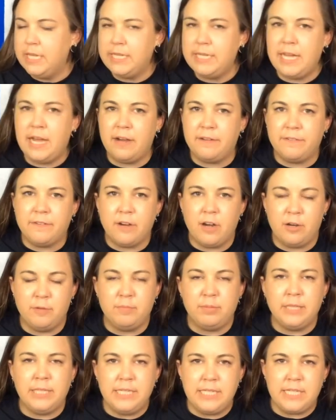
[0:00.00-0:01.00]
Now, for our
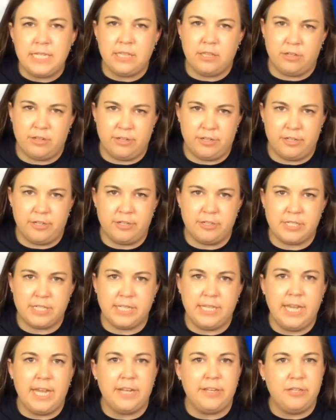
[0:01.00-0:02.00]
blended learners,
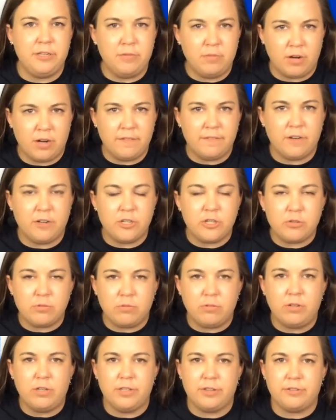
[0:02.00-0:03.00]
again, you are
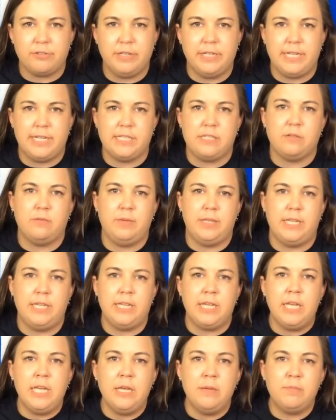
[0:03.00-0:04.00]
virtual on 3 days a
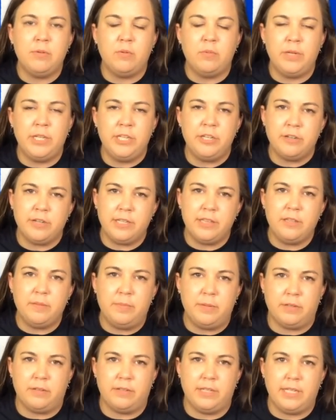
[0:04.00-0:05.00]
week, but when you're in the
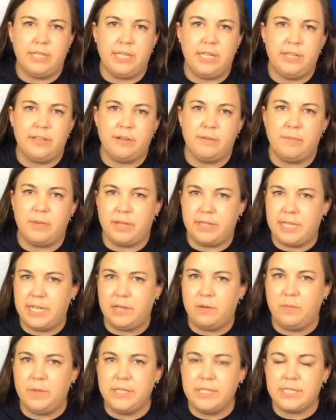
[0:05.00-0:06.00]
building, either Monday
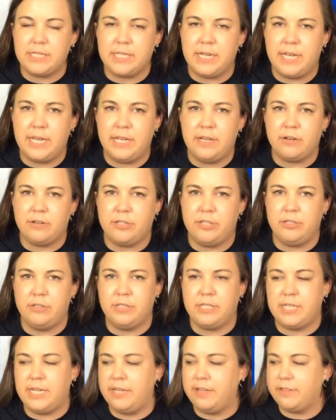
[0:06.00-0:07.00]
and Wednesday or
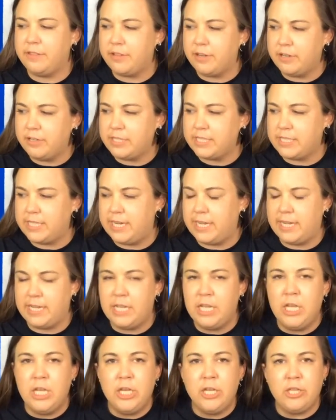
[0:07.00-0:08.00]
Tuesday and Thursday,
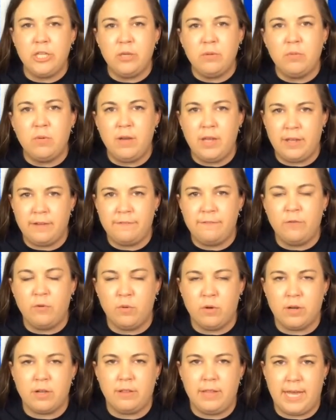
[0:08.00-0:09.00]
you will have
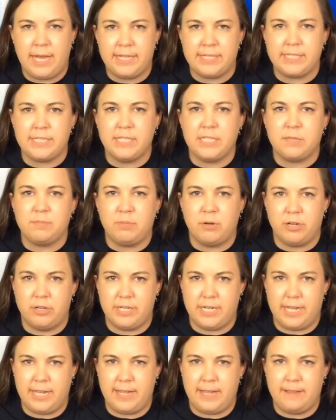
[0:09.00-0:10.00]
4 classes per
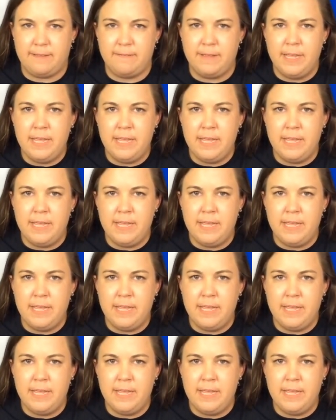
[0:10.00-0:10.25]
day.